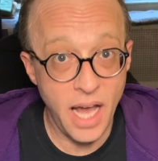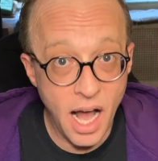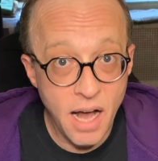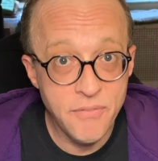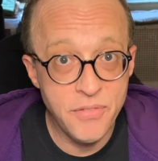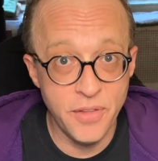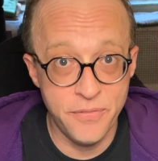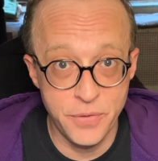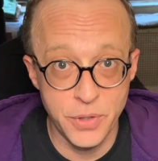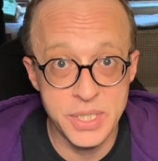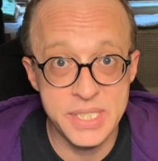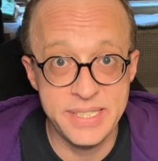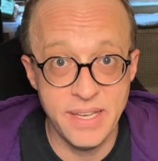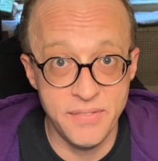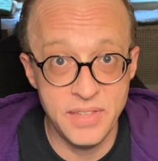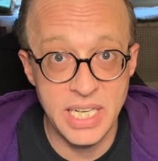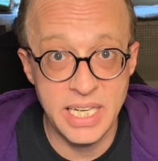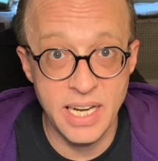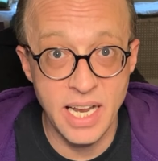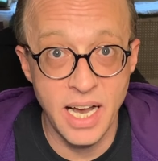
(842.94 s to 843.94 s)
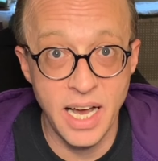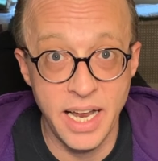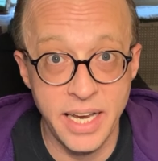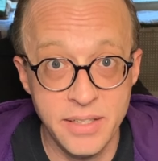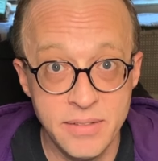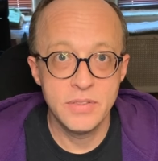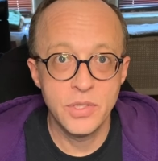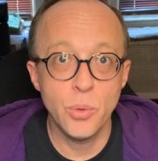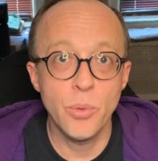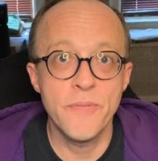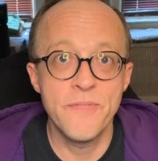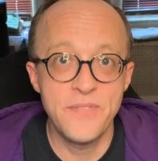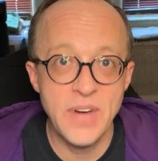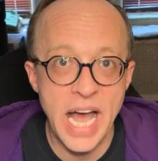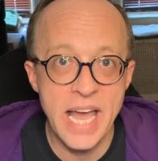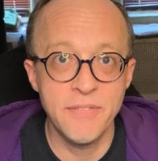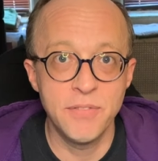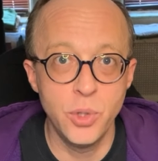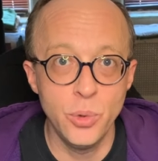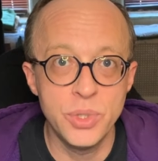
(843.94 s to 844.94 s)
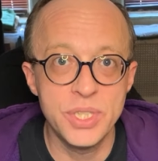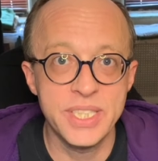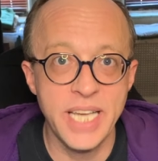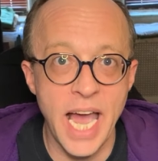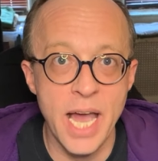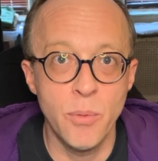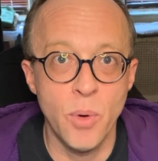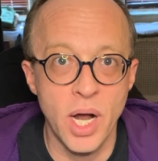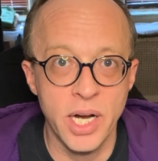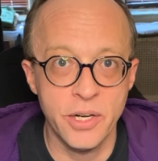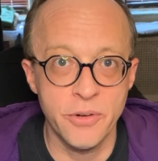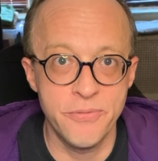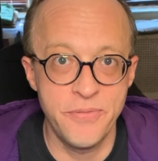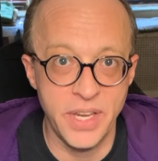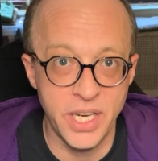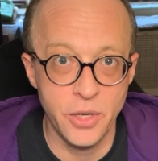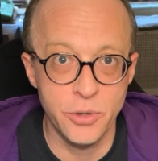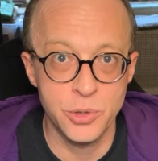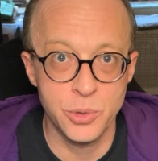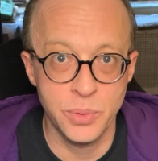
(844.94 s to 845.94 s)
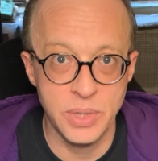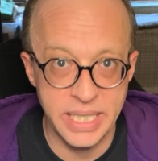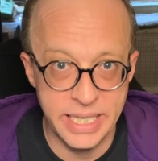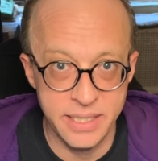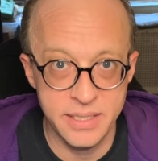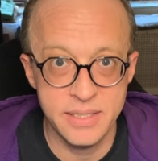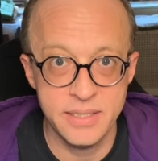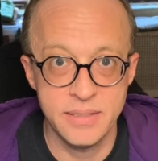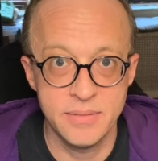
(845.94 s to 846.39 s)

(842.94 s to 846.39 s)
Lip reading: of the first 79, there were 5 Luke Skywalker figures released.